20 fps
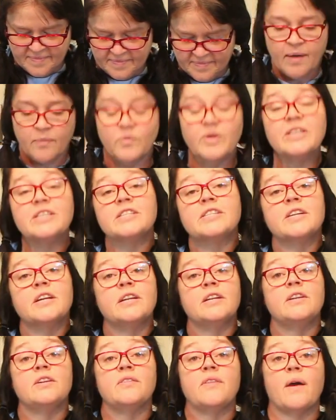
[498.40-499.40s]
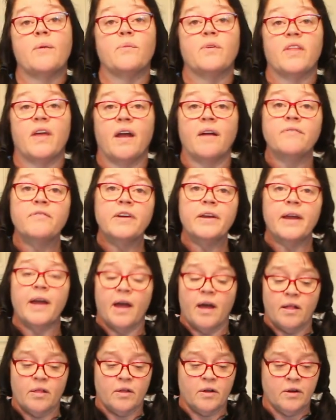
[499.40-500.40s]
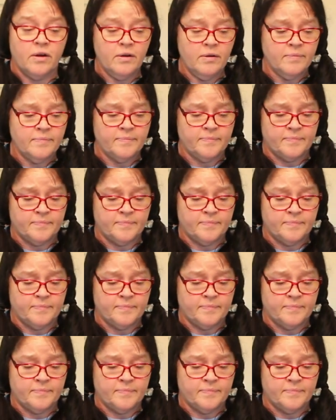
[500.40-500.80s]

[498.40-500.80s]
And we're just going to do that with every color